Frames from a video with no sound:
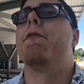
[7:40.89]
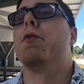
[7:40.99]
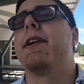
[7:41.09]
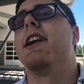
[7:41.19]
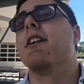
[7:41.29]

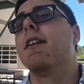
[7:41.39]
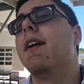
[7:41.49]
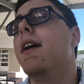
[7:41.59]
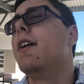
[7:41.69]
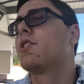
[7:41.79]
for here.
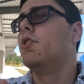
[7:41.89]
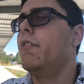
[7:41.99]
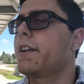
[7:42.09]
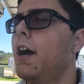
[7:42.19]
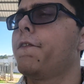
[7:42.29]
So
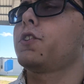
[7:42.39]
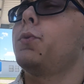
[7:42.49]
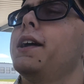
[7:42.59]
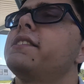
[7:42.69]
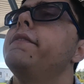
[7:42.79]
look out for
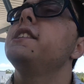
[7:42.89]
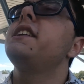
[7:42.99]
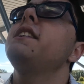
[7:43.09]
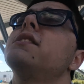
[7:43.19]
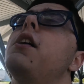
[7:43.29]
2017s